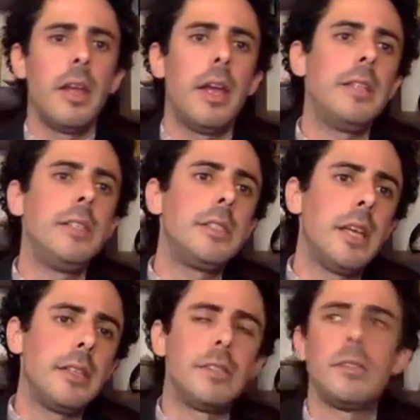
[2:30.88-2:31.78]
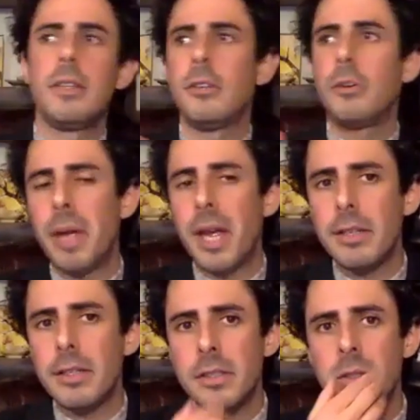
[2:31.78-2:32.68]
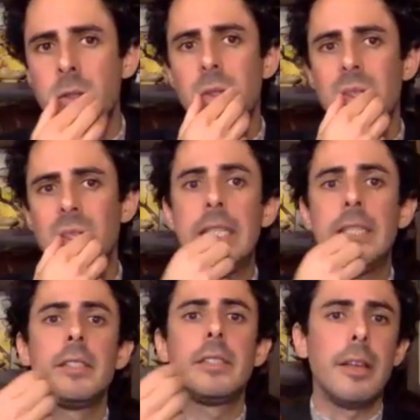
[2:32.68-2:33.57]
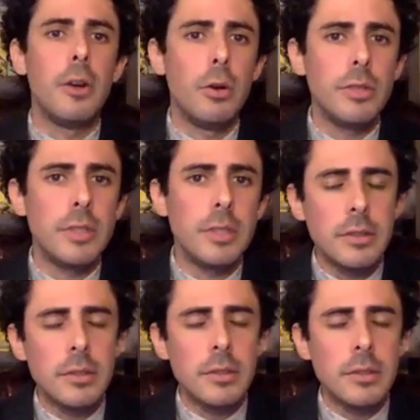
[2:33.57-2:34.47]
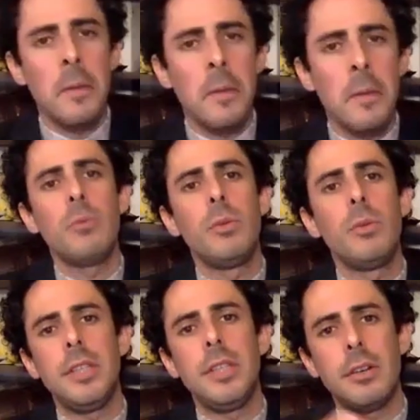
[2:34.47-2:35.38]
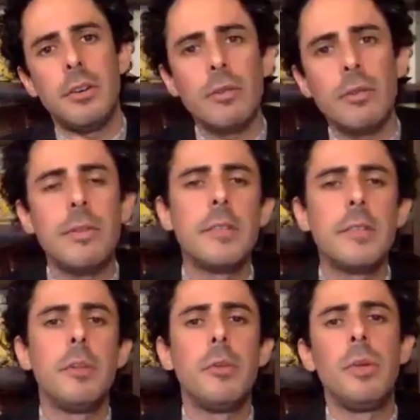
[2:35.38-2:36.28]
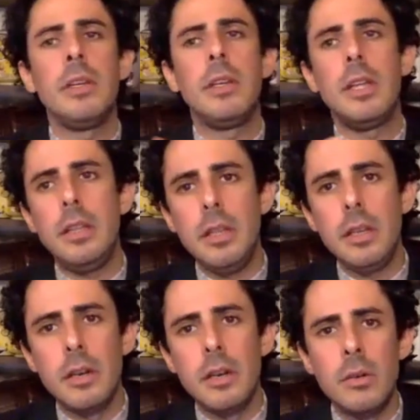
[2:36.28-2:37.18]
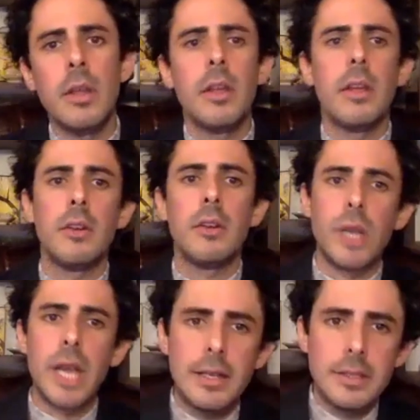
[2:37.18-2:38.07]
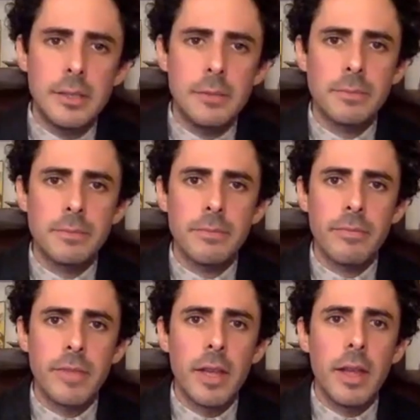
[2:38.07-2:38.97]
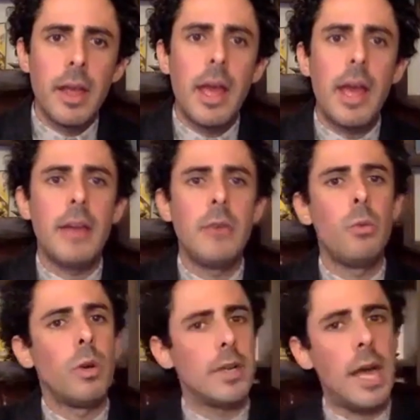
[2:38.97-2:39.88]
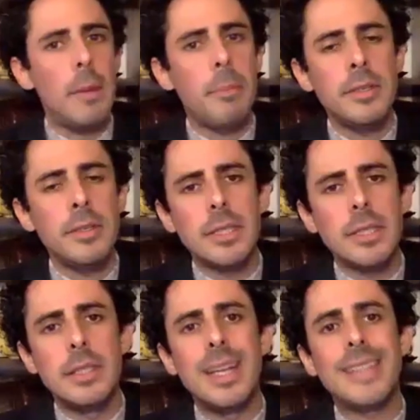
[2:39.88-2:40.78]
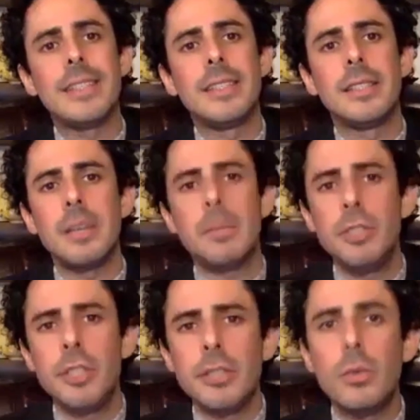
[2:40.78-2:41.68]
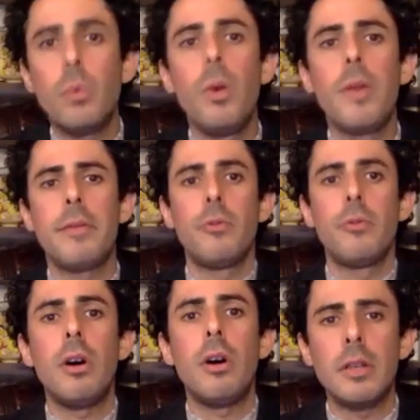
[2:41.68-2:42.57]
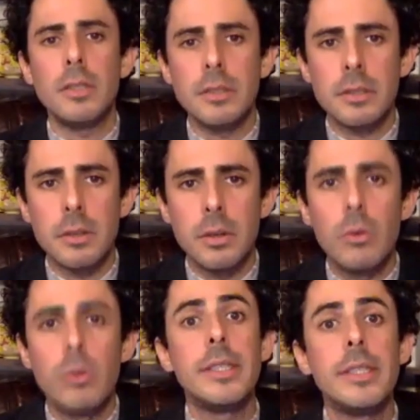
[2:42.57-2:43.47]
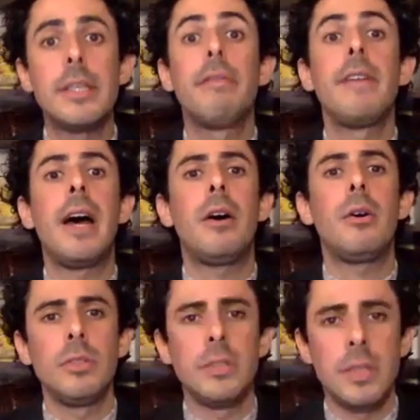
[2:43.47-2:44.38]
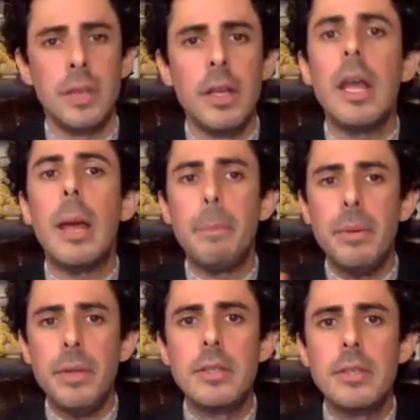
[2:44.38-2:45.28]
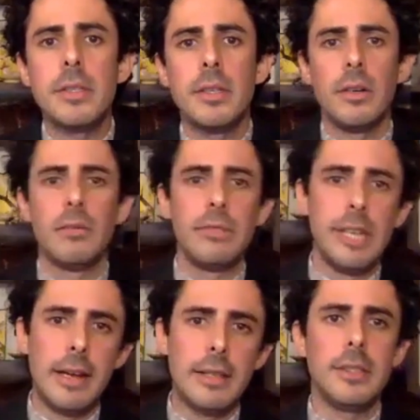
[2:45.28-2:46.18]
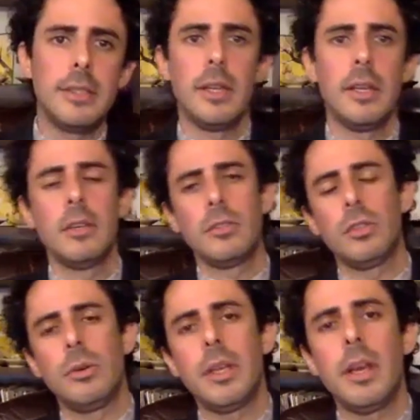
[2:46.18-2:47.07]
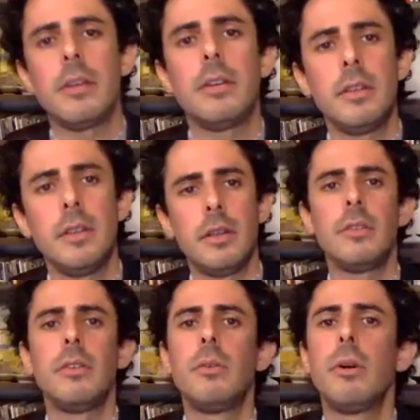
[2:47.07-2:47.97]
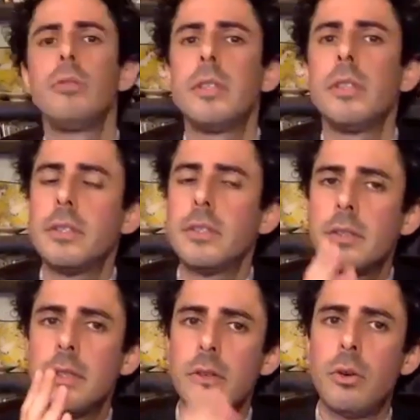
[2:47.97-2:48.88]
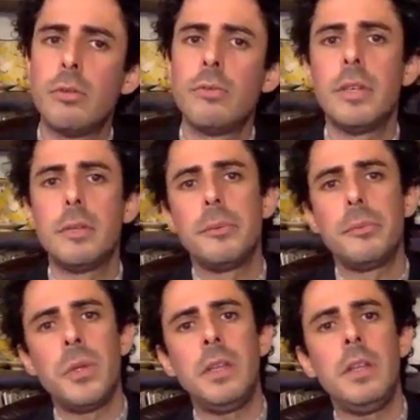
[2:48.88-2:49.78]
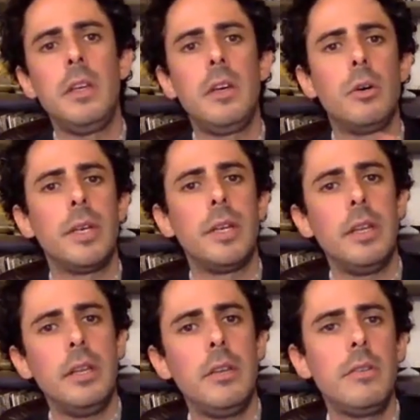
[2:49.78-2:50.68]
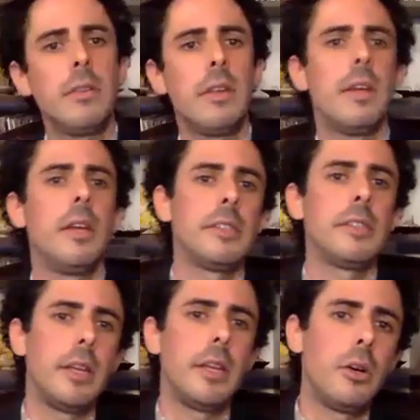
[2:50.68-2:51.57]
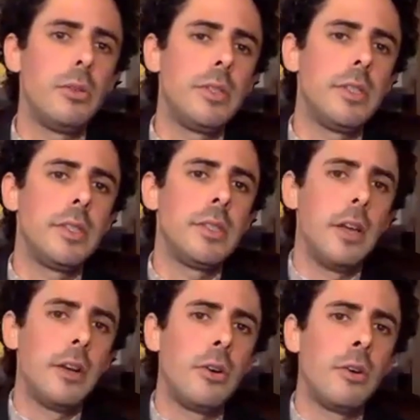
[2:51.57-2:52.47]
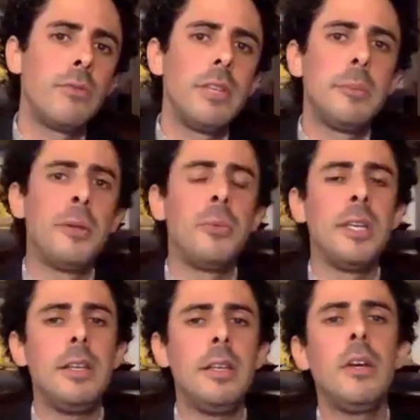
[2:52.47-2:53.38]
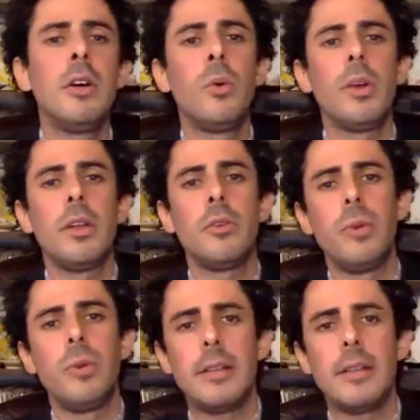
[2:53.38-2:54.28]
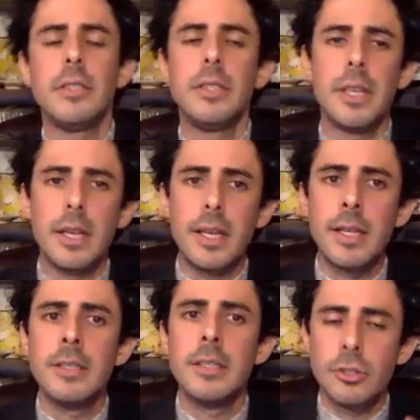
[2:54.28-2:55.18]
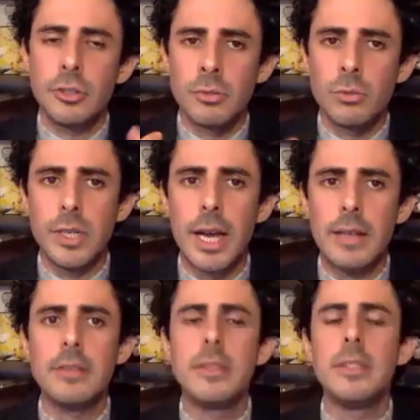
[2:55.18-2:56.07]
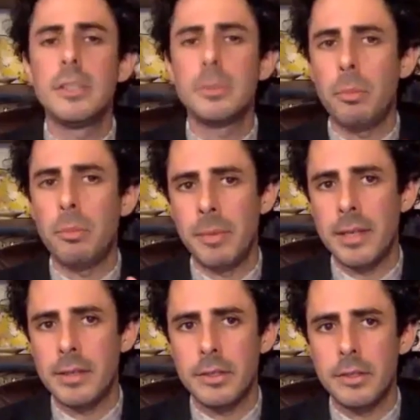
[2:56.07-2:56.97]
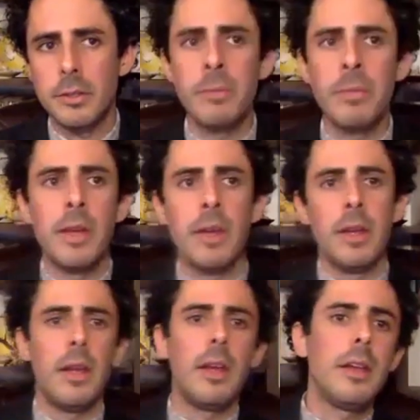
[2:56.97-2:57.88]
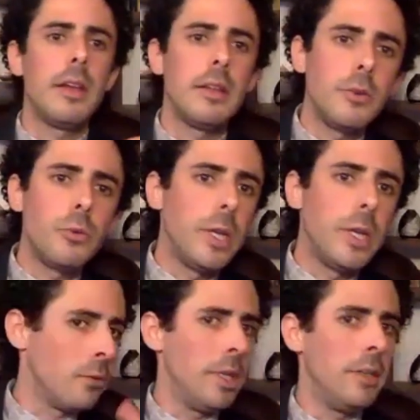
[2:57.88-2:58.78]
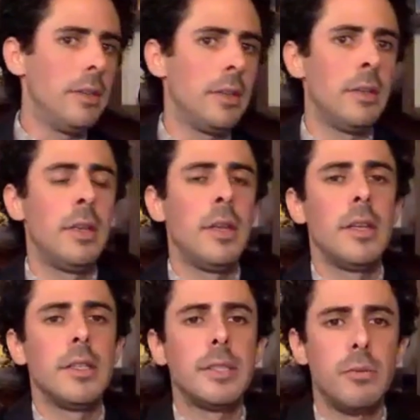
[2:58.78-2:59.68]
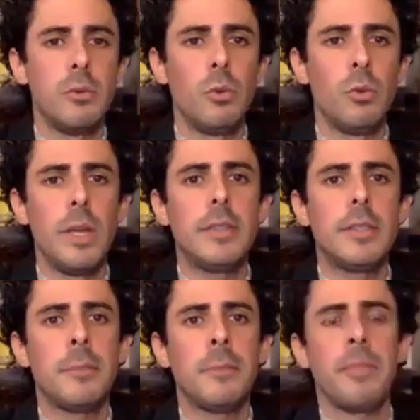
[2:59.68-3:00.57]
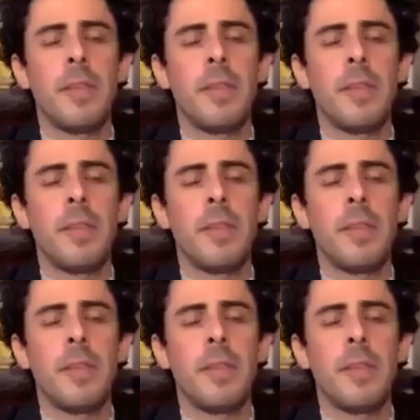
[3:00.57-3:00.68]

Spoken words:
And he says, in comparison, in psychosis, we see a conflict between the ego and reality. And what happens is that the subject withdraws or disavows a piece of reality. So again, neurosis, conflict between ego and id; psychosis, conflict between ego and reality. Again, this term reality, this problematic term that we can read in several ways.